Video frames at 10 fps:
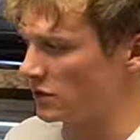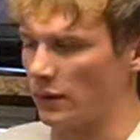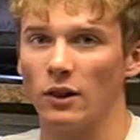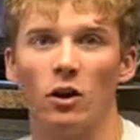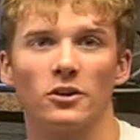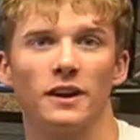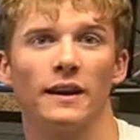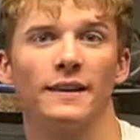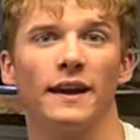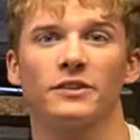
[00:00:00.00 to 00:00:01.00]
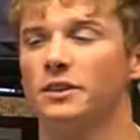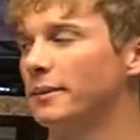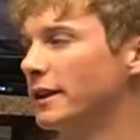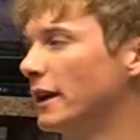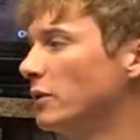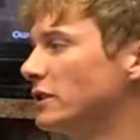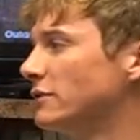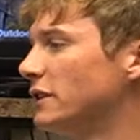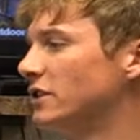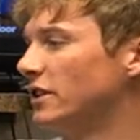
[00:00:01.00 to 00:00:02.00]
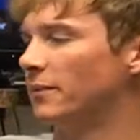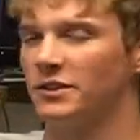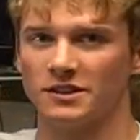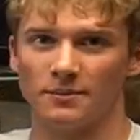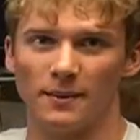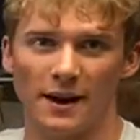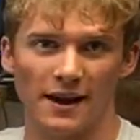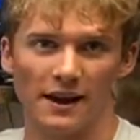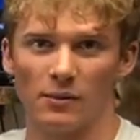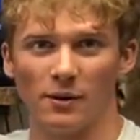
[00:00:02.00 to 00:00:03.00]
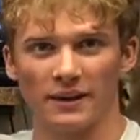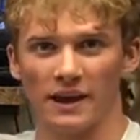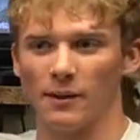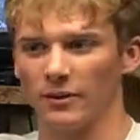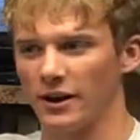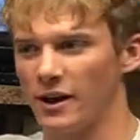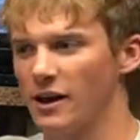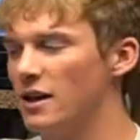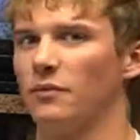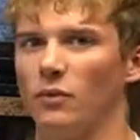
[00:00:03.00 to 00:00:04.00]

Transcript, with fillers: So we're at Long Tine Taxidermy today. We just finished up. This is my animal. I'm the camera guy.